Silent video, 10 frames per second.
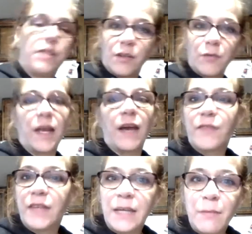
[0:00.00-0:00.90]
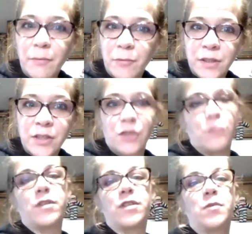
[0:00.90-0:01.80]
don't have to keep up with the
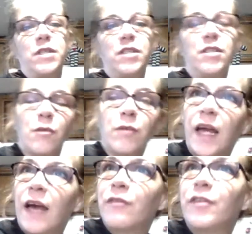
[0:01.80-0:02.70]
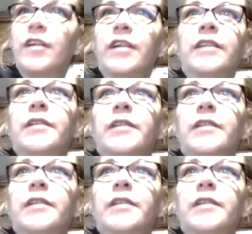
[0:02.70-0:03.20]
Joneses. We don't have to,